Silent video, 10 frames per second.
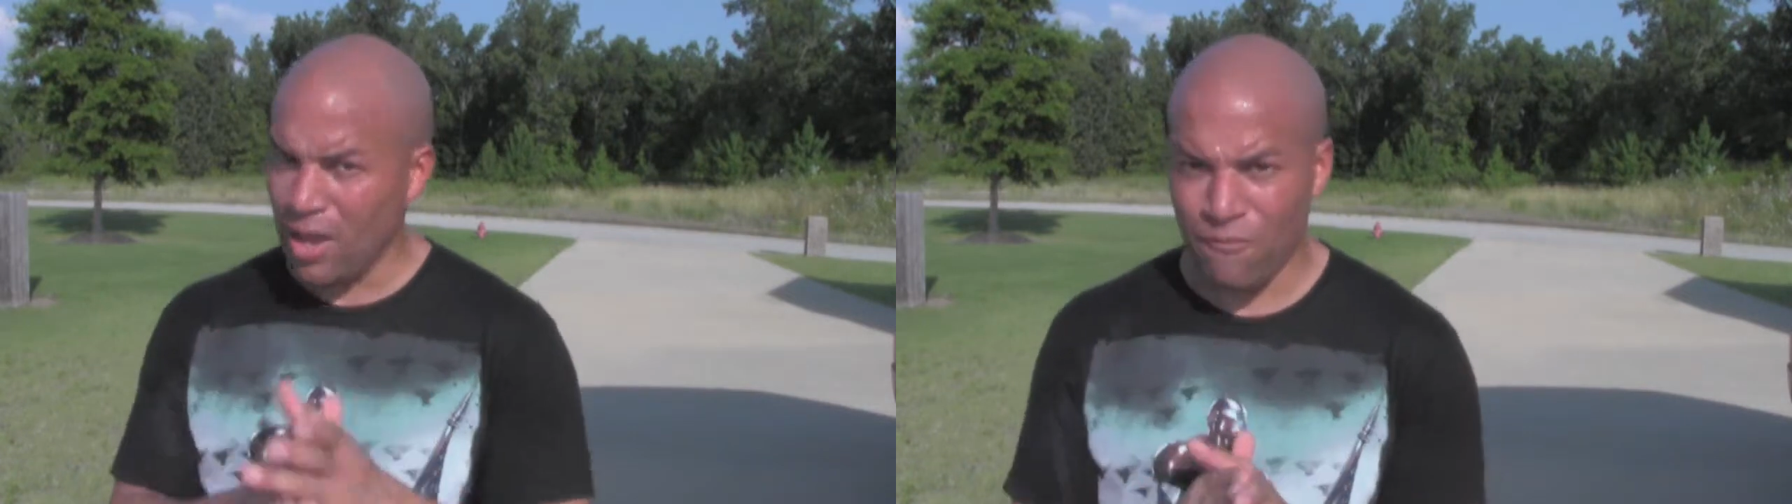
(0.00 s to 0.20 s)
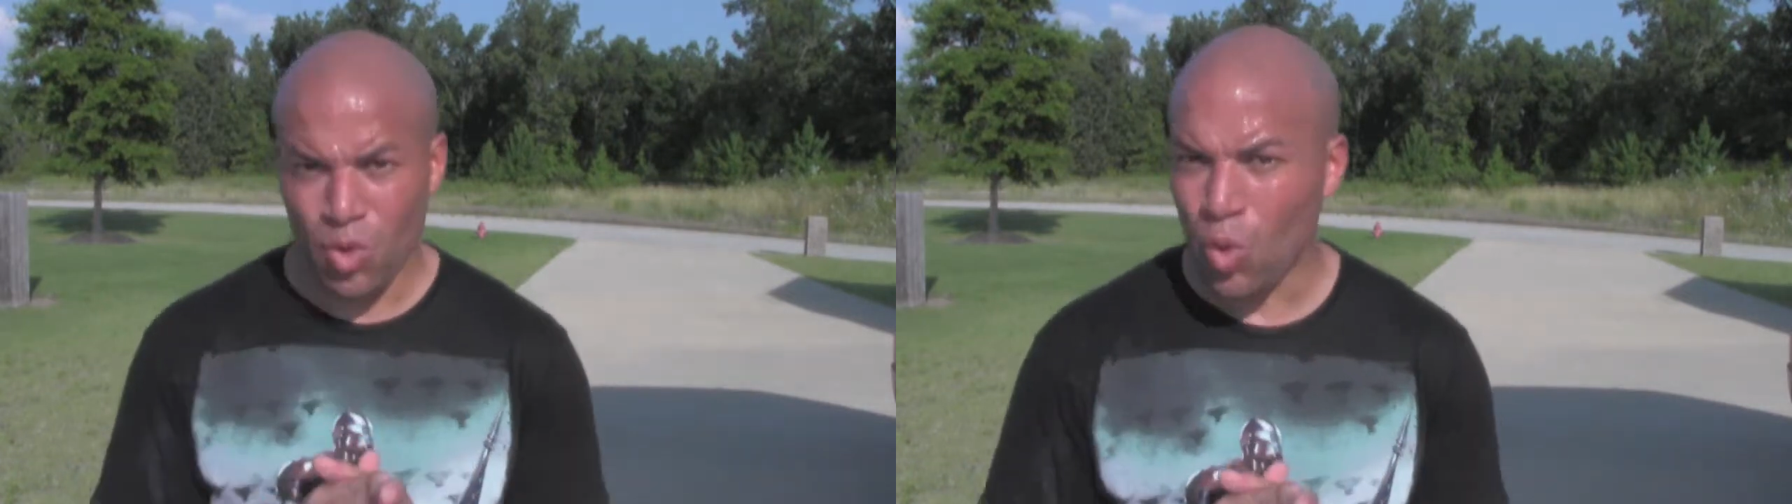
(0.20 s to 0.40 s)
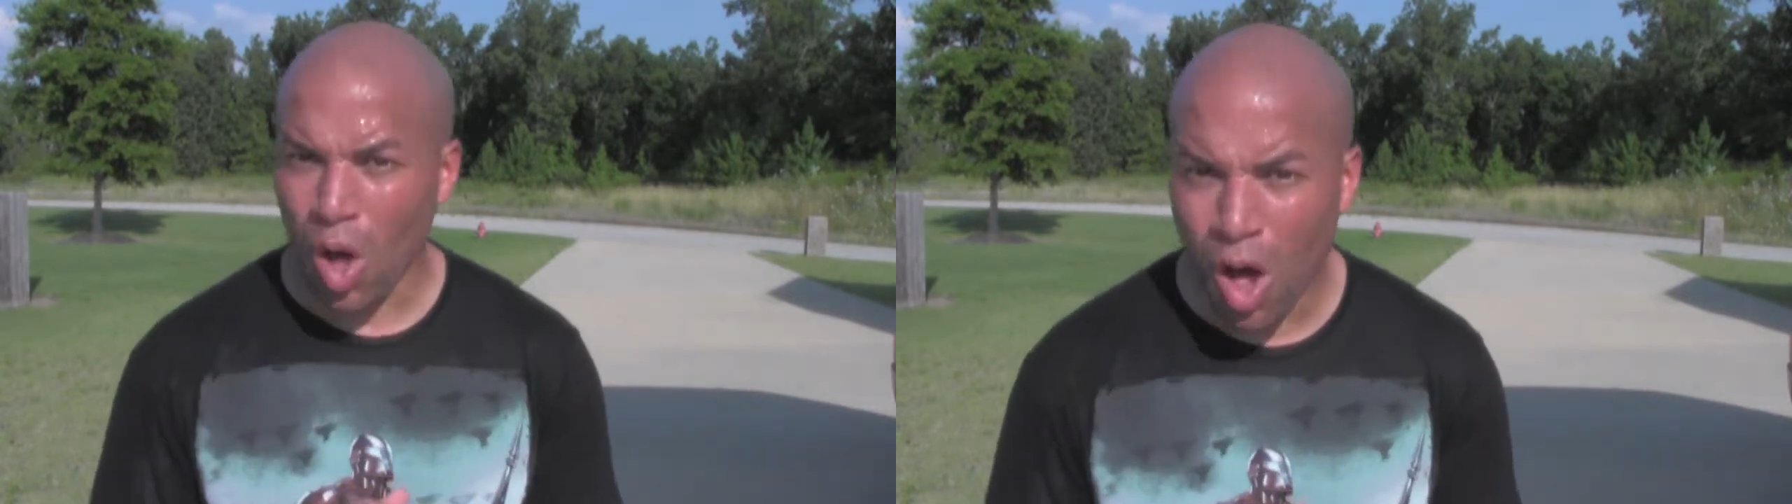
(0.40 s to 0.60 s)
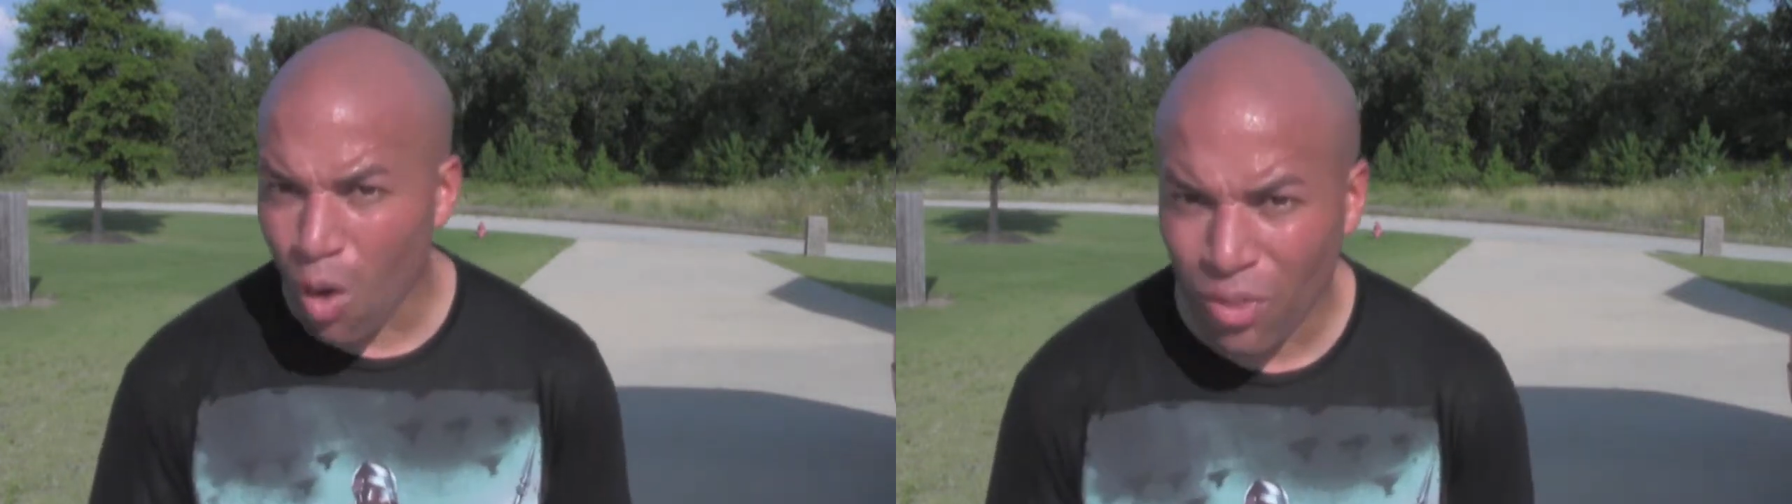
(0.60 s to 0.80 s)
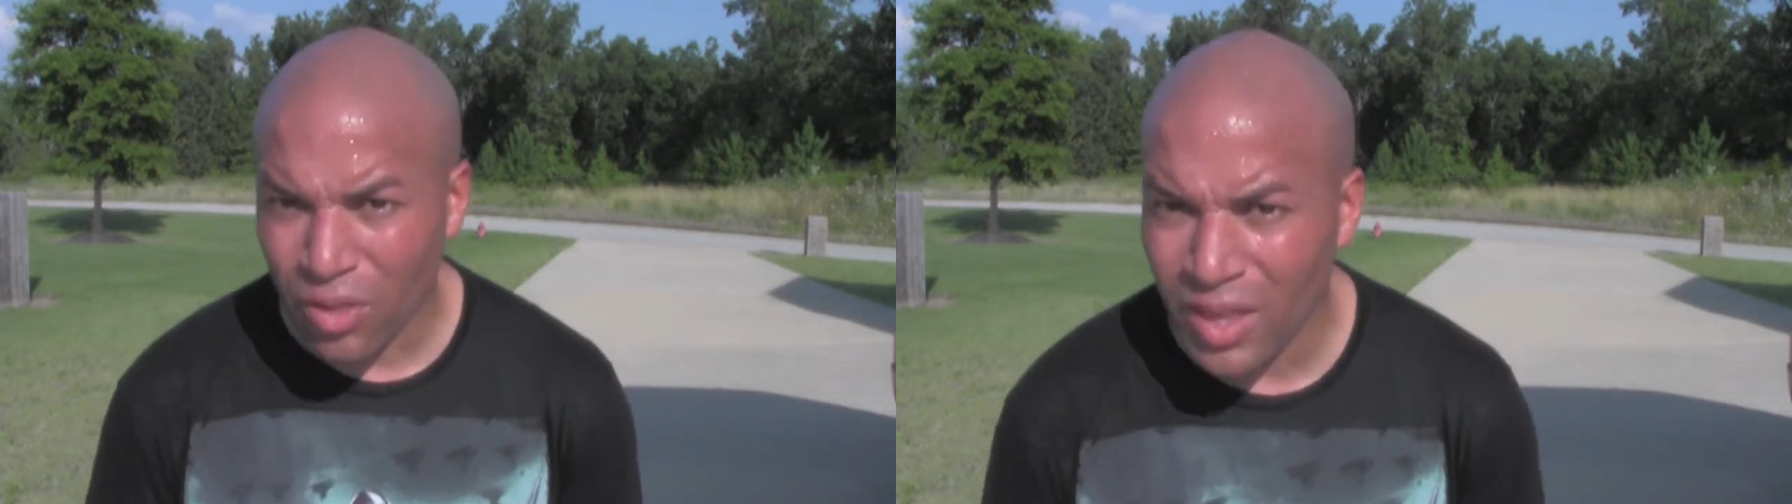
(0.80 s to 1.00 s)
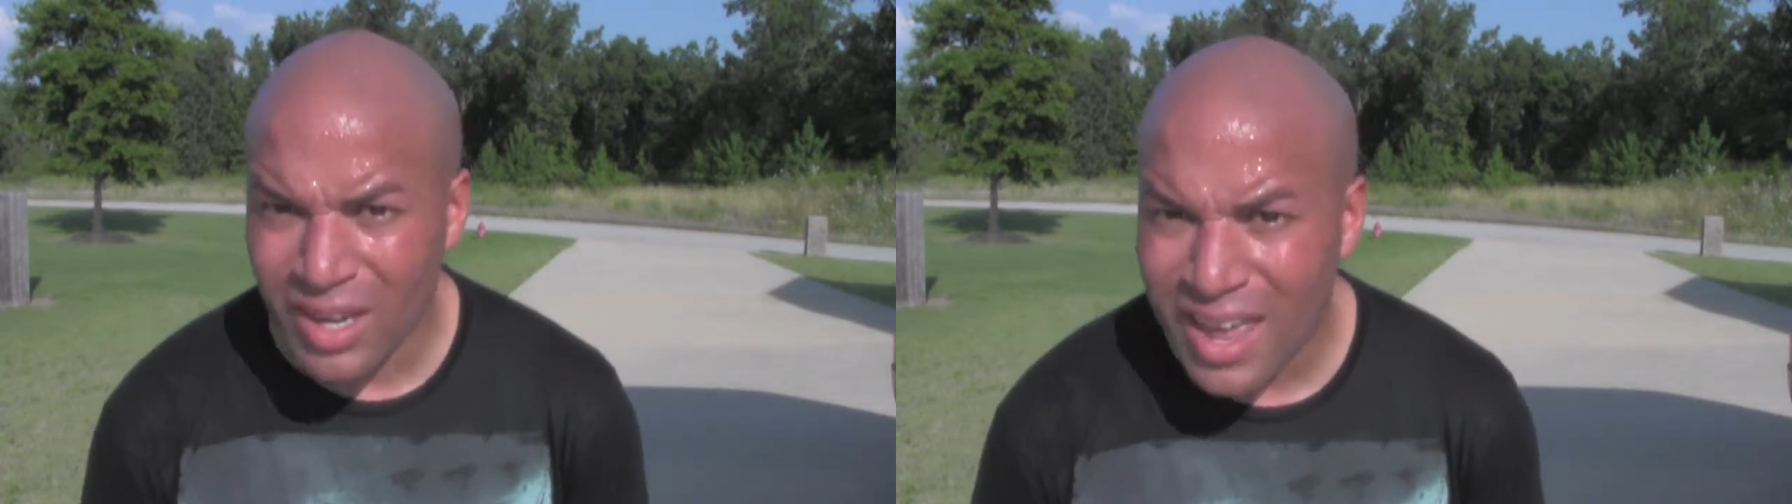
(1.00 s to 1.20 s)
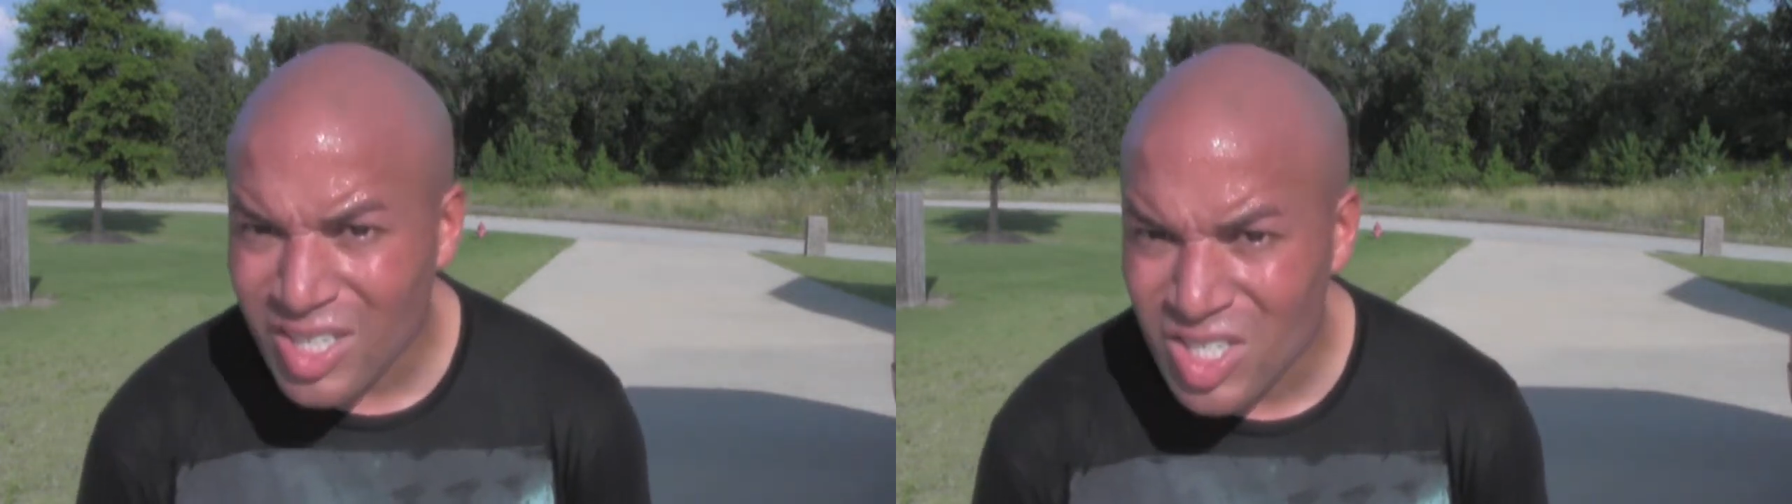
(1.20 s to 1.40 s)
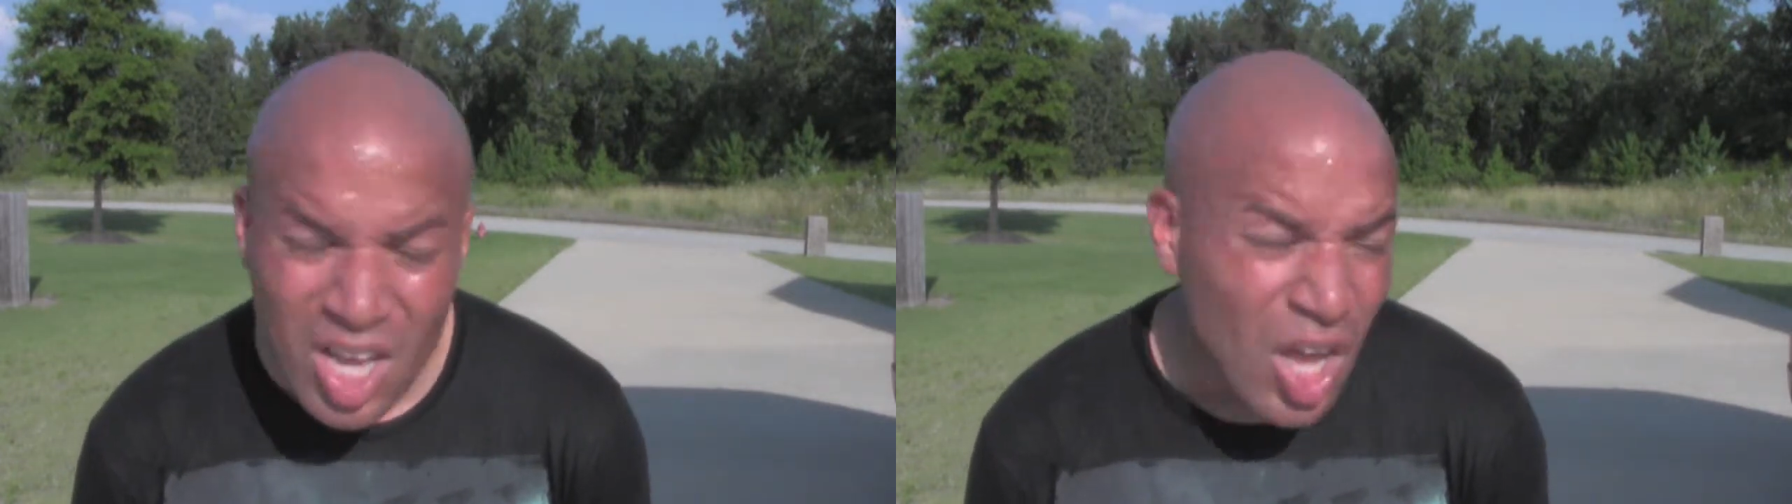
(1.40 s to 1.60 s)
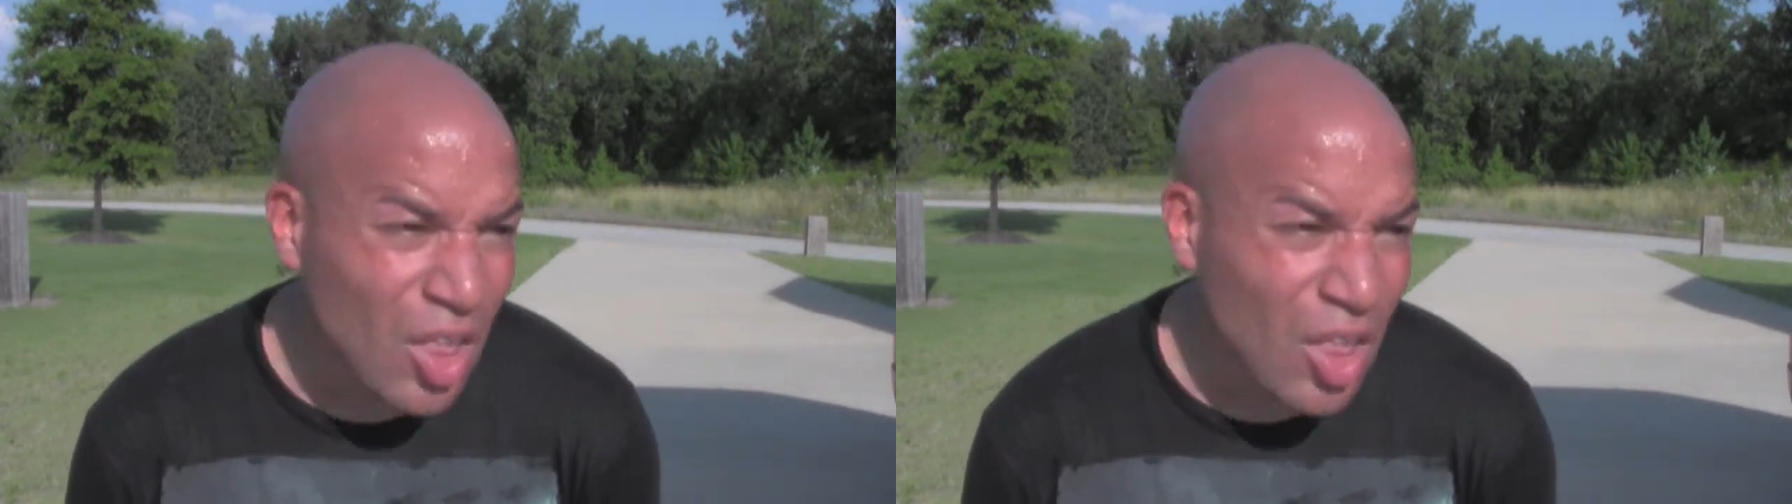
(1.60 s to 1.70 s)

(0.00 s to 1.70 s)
if you call within the next